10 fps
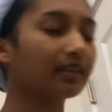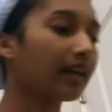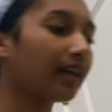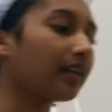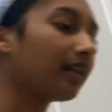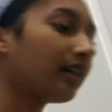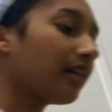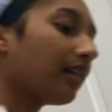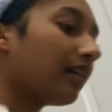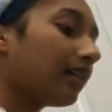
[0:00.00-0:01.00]
They edit
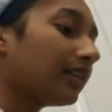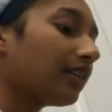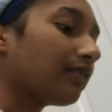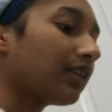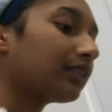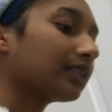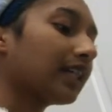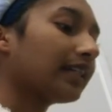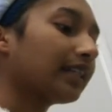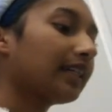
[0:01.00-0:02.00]
their videos
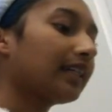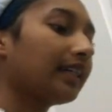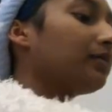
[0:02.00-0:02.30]
like that.